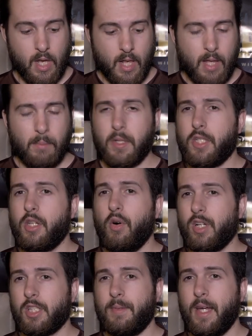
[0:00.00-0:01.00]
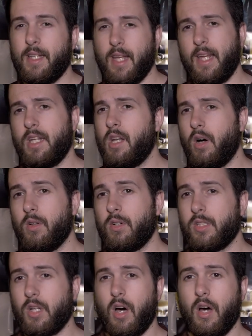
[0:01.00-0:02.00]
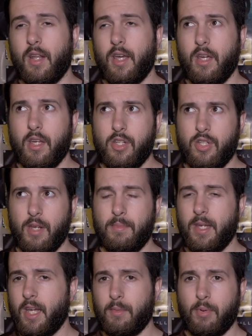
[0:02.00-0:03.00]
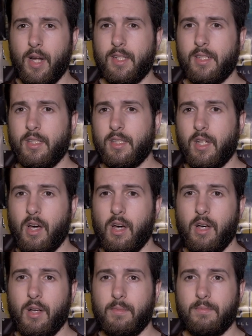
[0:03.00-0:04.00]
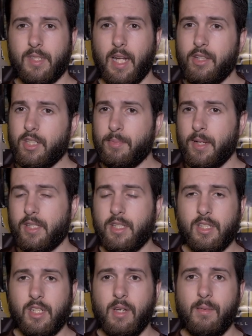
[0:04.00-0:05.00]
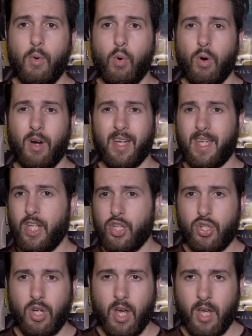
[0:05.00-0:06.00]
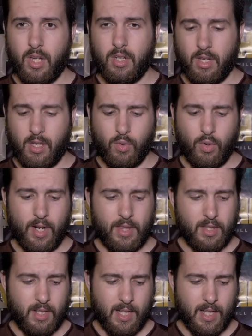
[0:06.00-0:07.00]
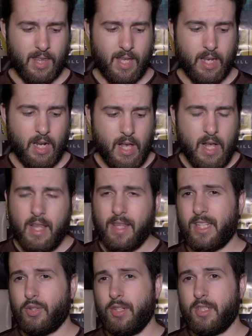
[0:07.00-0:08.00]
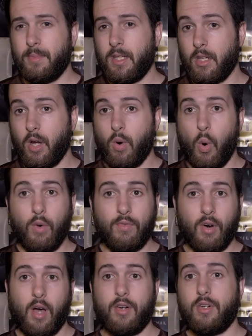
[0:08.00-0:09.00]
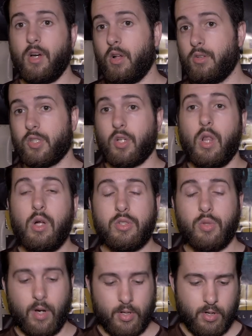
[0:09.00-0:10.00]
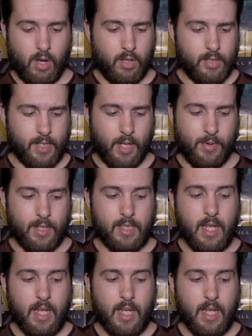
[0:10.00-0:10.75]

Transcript: but you don't want to spend $80 on a JP Enterprises um, silent spring system or a KynSHOT uh, or anything like that, that's going to be, you know, over $100 $100 or close to $100 anyways,